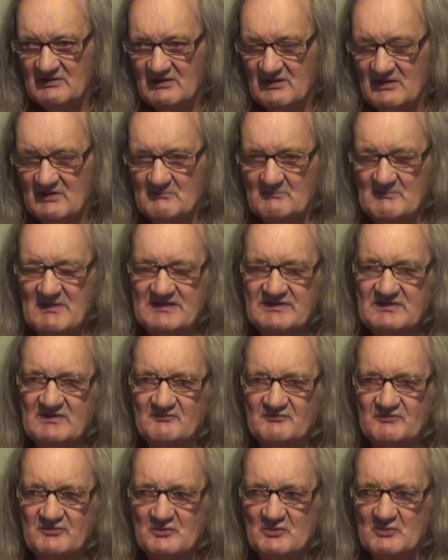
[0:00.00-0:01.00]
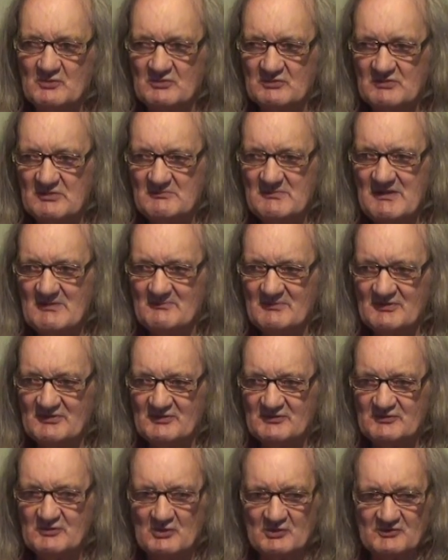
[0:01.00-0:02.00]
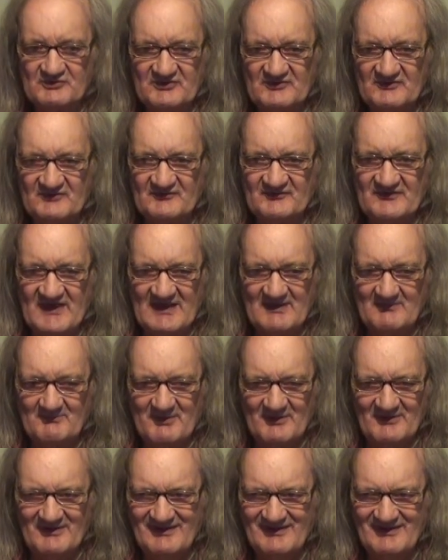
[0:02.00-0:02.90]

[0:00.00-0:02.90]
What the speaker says: And many of you will remember the naughty step.